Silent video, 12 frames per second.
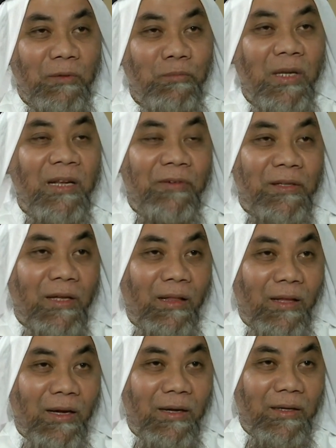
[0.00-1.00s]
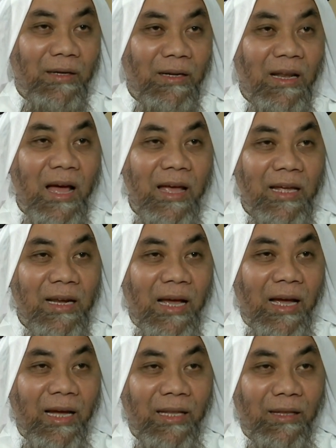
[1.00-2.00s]
Belief in Allah. La
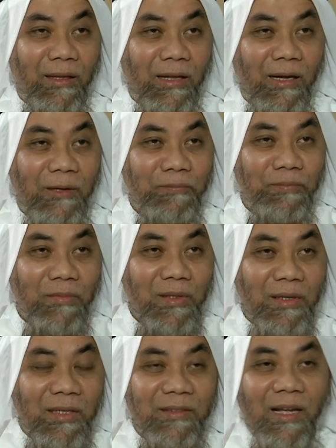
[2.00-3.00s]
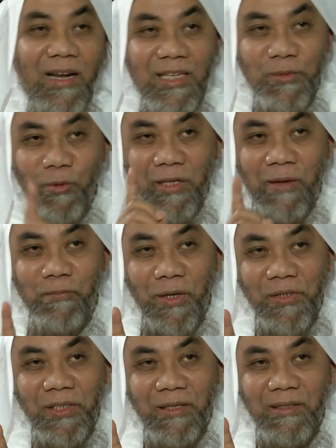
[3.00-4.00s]
ilaha illallah. The last point I
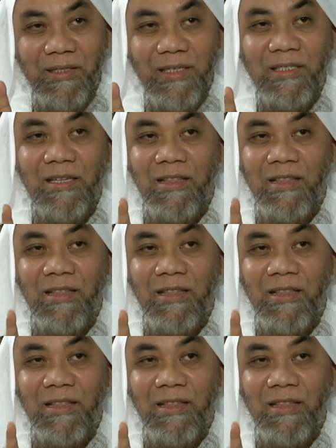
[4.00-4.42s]
mentioned is